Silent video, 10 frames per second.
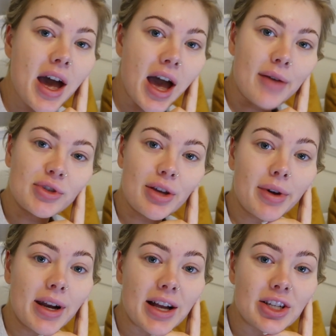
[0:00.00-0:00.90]
Um, so I'm
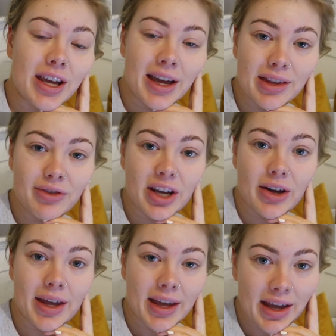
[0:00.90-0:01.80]
going to actually end the video
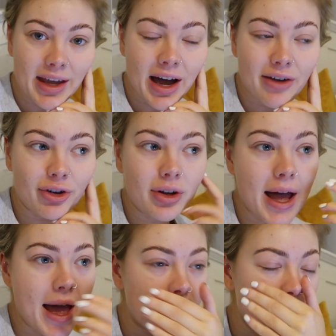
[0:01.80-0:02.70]
here. I feel
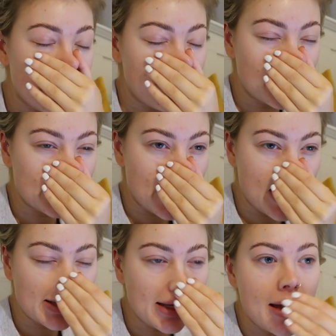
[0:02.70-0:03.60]
like, I'm going to sneeze.